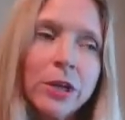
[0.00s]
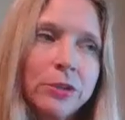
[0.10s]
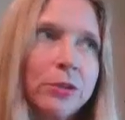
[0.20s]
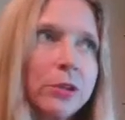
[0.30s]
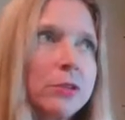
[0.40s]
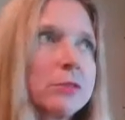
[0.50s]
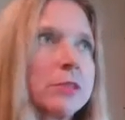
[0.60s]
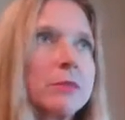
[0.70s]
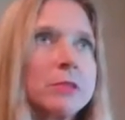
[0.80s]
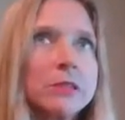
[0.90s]
You can use
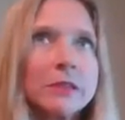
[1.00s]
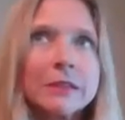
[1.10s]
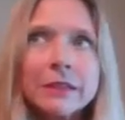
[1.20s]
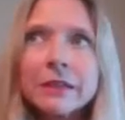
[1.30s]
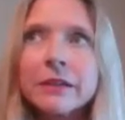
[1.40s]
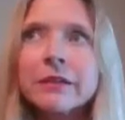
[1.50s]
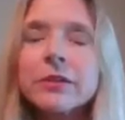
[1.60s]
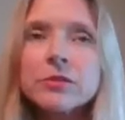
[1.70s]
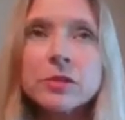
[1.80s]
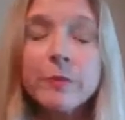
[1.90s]
them to clean and
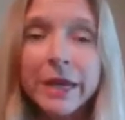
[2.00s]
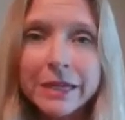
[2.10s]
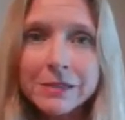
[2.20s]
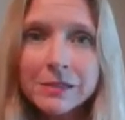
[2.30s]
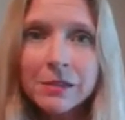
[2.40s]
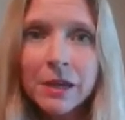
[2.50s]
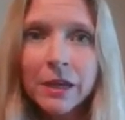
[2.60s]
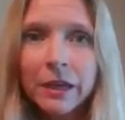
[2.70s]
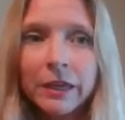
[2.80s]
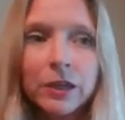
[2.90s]
clear space
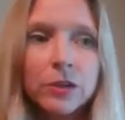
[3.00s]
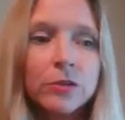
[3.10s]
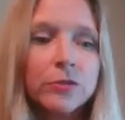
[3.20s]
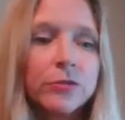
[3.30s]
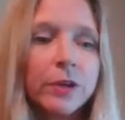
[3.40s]
if